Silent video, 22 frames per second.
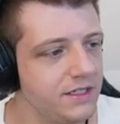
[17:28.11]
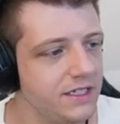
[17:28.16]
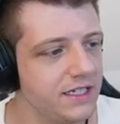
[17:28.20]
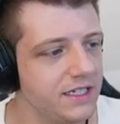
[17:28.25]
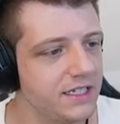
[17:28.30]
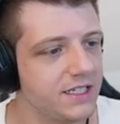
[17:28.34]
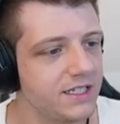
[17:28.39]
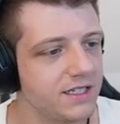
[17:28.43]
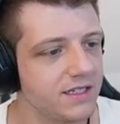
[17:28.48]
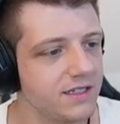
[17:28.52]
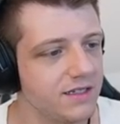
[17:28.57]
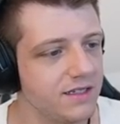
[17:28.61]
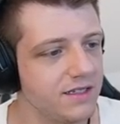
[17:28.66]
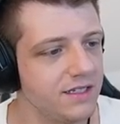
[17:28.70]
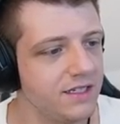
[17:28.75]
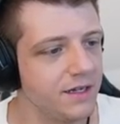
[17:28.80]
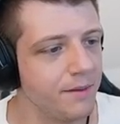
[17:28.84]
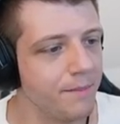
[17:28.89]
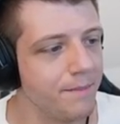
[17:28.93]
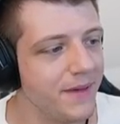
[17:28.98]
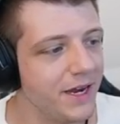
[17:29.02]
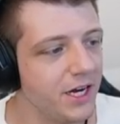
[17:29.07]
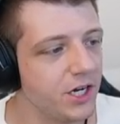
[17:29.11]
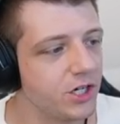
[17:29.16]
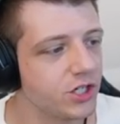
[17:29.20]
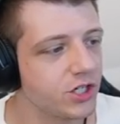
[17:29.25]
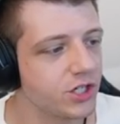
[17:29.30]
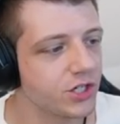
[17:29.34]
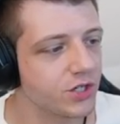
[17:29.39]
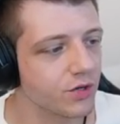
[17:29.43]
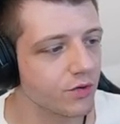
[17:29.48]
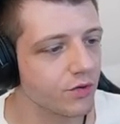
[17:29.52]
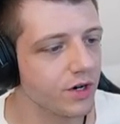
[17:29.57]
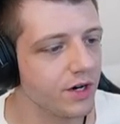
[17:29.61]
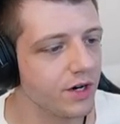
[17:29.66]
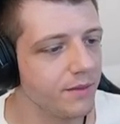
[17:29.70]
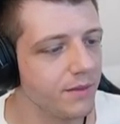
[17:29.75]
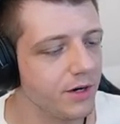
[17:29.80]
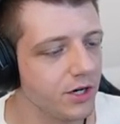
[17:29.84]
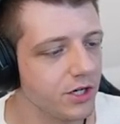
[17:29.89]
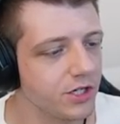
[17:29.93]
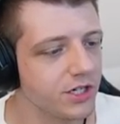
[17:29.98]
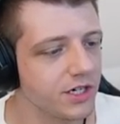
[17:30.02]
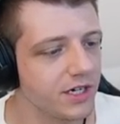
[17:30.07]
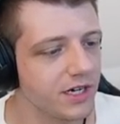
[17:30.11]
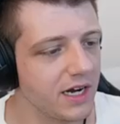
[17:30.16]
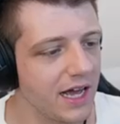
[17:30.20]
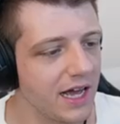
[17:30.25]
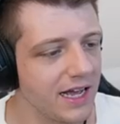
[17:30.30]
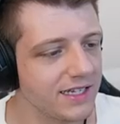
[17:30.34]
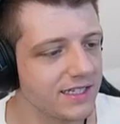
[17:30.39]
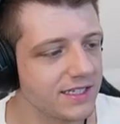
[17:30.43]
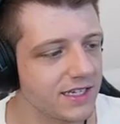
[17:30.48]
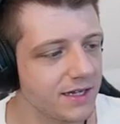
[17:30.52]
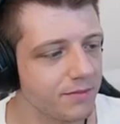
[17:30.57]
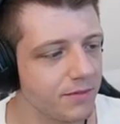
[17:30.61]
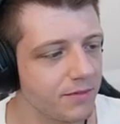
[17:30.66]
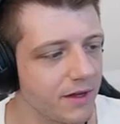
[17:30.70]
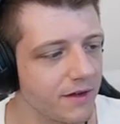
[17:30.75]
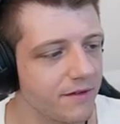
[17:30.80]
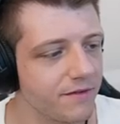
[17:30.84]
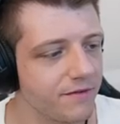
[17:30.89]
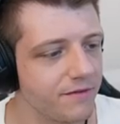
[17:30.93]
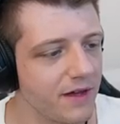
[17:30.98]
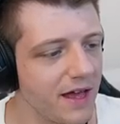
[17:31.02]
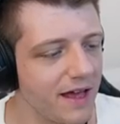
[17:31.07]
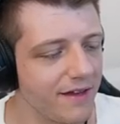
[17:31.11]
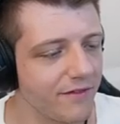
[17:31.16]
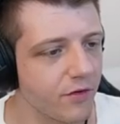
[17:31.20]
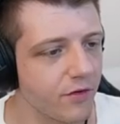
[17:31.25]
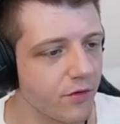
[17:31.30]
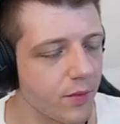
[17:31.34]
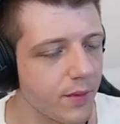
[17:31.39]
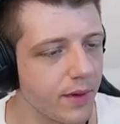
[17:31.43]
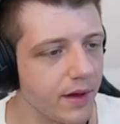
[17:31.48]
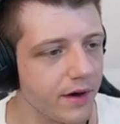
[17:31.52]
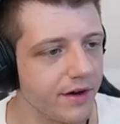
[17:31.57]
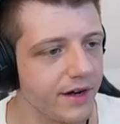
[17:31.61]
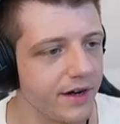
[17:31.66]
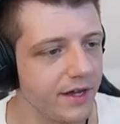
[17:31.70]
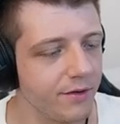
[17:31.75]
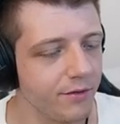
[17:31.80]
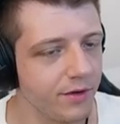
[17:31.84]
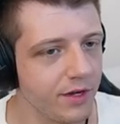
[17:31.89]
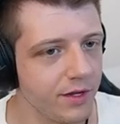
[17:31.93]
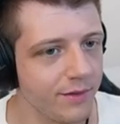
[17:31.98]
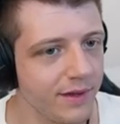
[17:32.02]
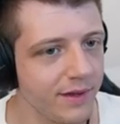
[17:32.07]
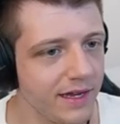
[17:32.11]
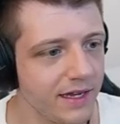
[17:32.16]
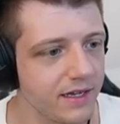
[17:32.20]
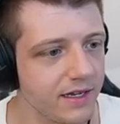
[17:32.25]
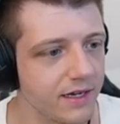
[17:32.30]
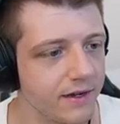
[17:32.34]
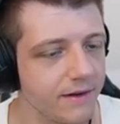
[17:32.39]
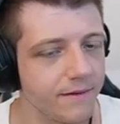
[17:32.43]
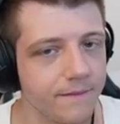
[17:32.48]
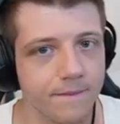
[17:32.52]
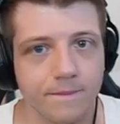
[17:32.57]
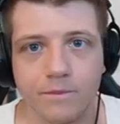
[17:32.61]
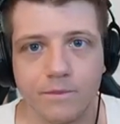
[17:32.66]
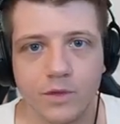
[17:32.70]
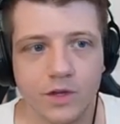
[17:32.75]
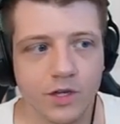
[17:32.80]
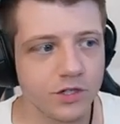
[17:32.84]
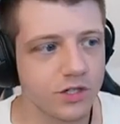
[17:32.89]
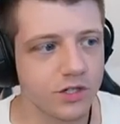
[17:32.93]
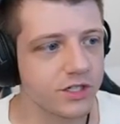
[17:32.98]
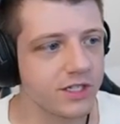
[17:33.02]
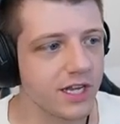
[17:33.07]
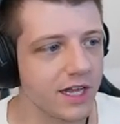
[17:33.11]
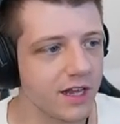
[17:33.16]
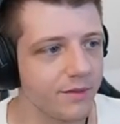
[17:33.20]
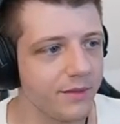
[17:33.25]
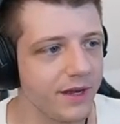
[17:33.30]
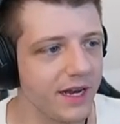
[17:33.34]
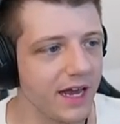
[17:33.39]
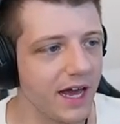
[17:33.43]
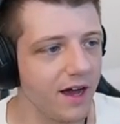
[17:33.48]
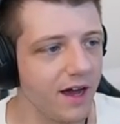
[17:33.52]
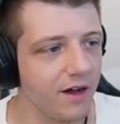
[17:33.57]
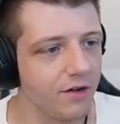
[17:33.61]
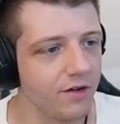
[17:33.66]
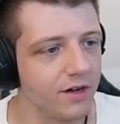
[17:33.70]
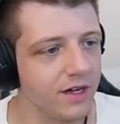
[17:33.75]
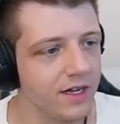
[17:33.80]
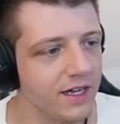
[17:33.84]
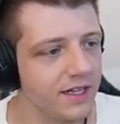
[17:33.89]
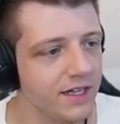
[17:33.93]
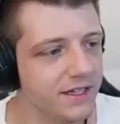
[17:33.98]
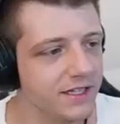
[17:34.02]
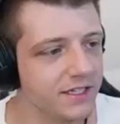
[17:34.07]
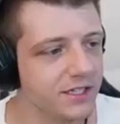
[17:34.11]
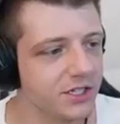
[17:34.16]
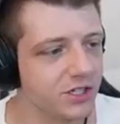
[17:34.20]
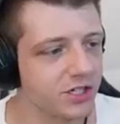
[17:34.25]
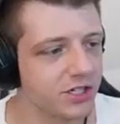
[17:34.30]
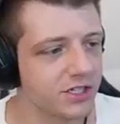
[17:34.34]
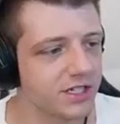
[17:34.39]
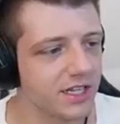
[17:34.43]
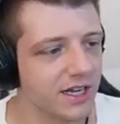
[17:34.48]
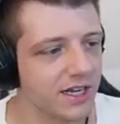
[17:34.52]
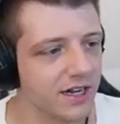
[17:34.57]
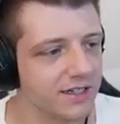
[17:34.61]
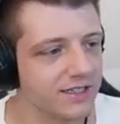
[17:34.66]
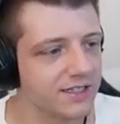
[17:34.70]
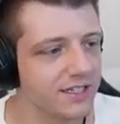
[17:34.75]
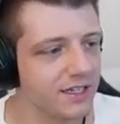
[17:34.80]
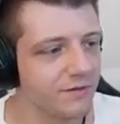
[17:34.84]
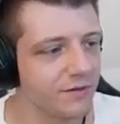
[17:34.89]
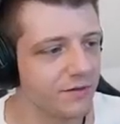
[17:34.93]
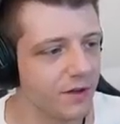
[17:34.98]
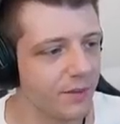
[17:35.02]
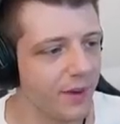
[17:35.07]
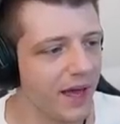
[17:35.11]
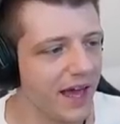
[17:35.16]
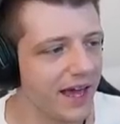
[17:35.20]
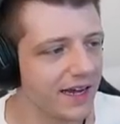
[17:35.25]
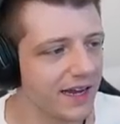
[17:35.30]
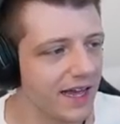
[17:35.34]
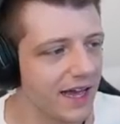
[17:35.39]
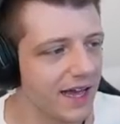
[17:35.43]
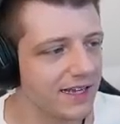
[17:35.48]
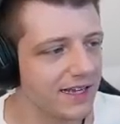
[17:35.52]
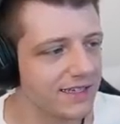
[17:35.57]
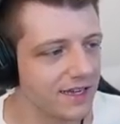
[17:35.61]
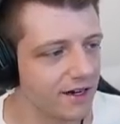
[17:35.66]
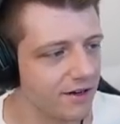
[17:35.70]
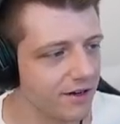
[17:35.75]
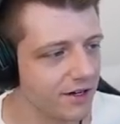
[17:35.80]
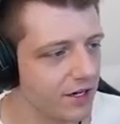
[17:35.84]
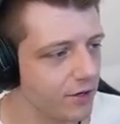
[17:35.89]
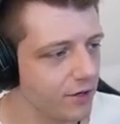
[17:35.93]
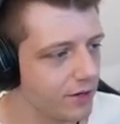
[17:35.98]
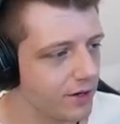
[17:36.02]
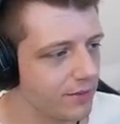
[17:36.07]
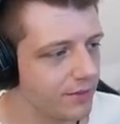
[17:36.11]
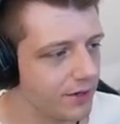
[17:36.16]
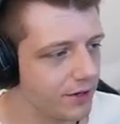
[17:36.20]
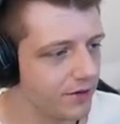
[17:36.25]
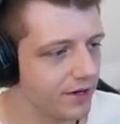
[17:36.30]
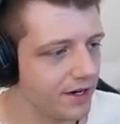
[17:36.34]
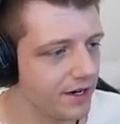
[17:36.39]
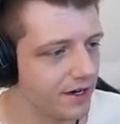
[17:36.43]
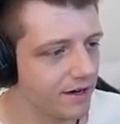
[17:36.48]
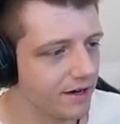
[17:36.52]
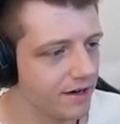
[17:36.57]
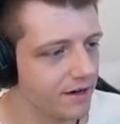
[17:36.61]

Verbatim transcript: This diminished story immersion? I skipped like five of them already. What do you mean? You're just telling me now? This is just a cutscene for the bad guys. I already know what I'm doing here.